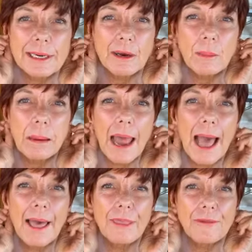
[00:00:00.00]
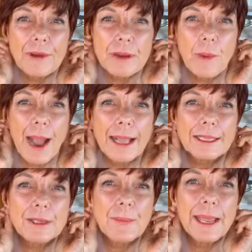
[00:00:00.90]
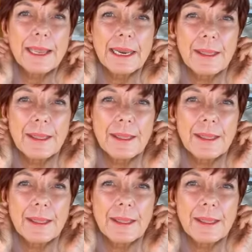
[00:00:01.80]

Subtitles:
to apply Three Wise Men